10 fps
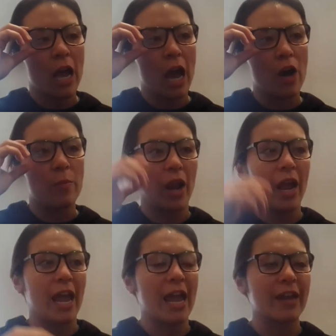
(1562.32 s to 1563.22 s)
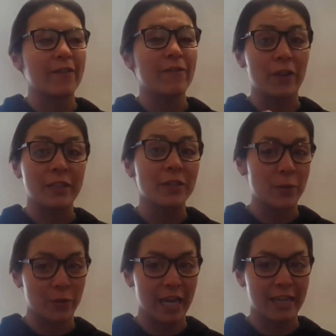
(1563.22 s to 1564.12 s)
um, but I had friends who
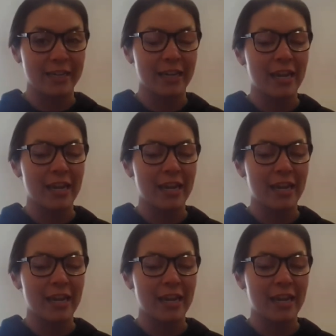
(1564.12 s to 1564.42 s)
did.